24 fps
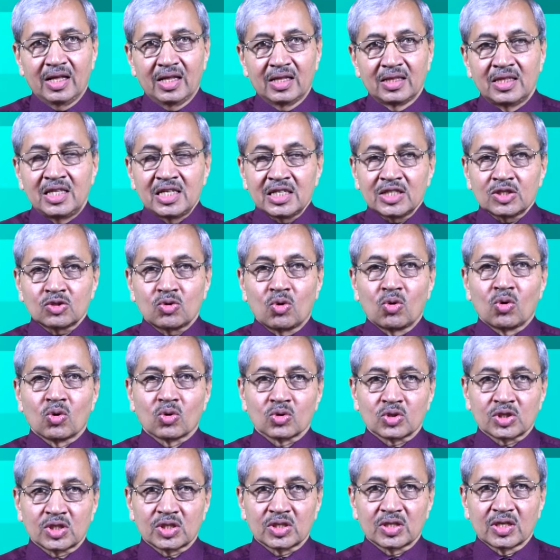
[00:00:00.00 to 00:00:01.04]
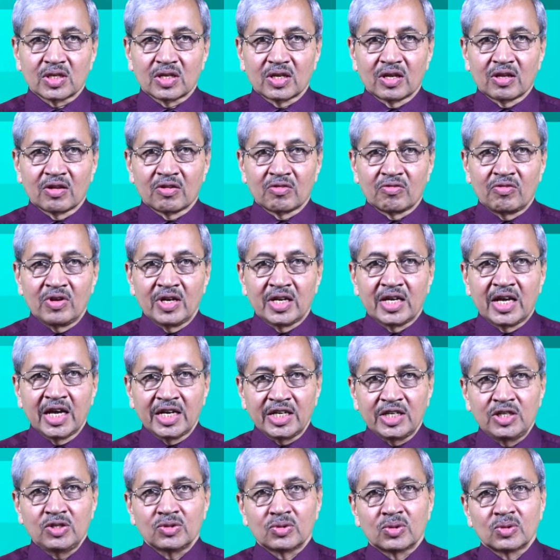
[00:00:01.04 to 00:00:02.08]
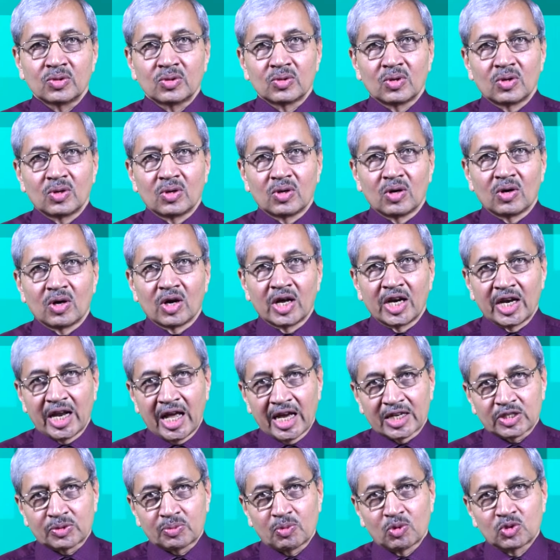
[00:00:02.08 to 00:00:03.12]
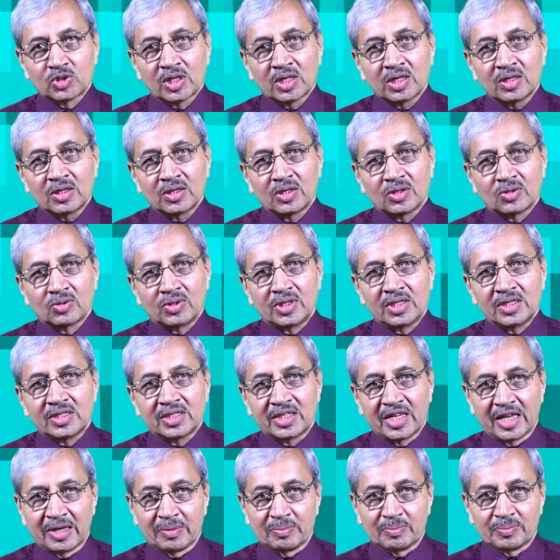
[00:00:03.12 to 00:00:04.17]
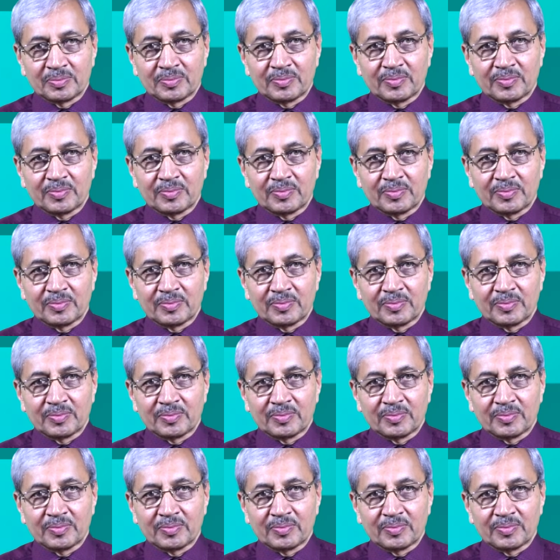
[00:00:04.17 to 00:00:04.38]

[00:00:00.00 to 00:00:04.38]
This course will get you an exposure to the same.